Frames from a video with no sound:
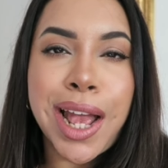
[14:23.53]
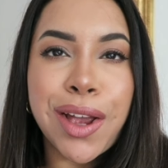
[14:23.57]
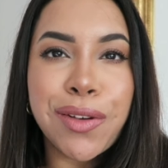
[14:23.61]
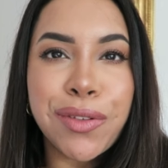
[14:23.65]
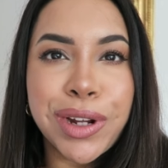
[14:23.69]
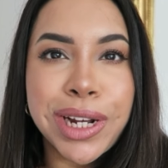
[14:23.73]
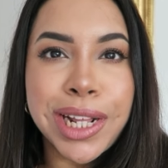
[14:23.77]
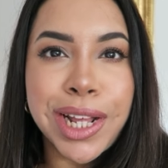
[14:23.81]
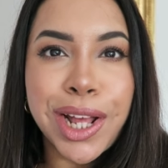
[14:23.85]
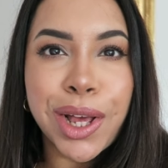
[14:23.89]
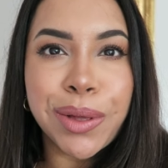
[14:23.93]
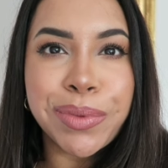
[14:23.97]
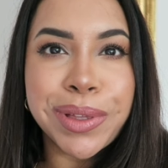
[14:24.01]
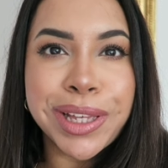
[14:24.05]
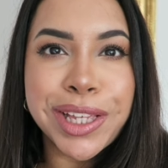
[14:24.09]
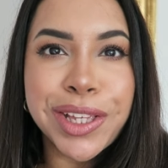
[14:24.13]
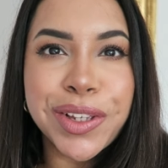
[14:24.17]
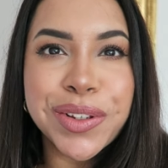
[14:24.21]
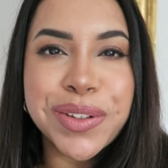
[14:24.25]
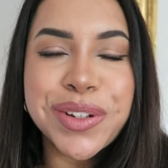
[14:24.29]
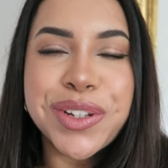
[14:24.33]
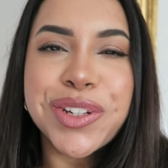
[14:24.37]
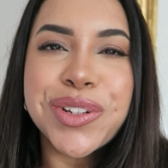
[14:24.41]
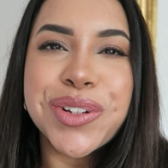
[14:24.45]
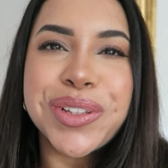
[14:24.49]
I really hope that
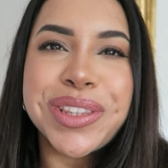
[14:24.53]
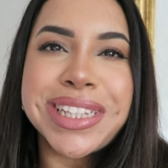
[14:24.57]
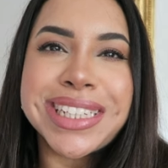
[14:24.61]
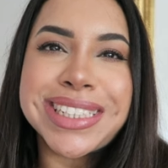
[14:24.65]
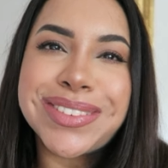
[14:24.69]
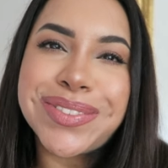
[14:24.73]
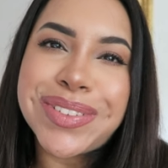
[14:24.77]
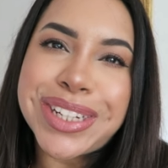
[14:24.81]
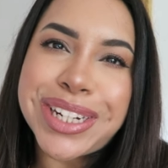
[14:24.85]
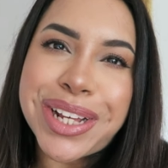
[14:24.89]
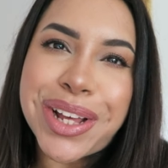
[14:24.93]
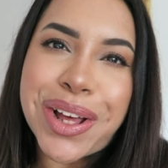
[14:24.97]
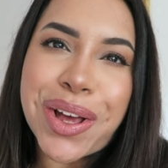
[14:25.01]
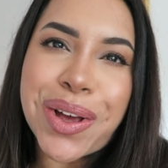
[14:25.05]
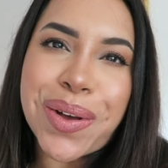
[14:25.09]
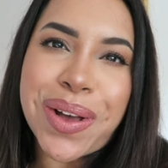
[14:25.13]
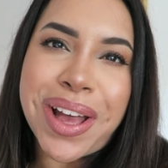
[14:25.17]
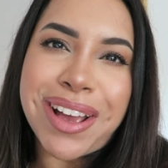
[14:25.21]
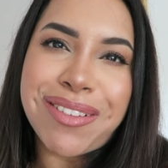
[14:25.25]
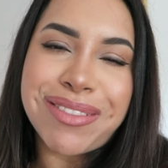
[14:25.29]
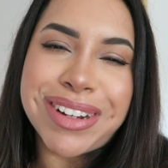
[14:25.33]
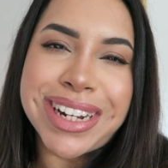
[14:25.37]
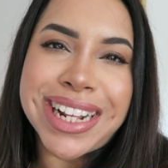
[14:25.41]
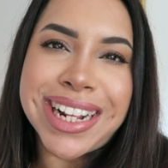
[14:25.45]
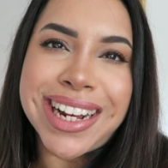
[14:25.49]
you enjoyed this video
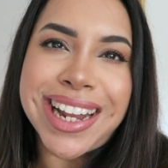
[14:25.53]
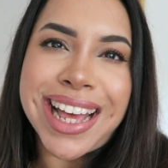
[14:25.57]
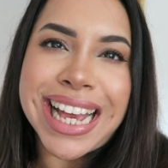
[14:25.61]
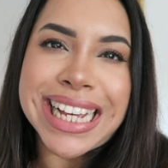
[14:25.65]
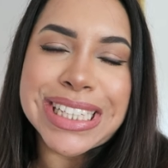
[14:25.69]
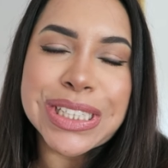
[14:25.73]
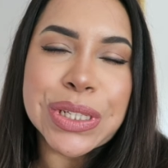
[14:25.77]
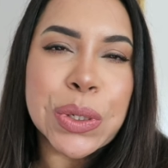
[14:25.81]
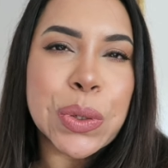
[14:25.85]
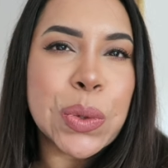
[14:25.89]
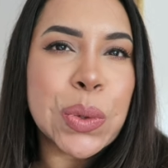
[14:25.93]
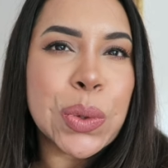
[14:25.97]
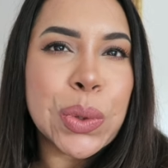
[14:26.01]
and really liked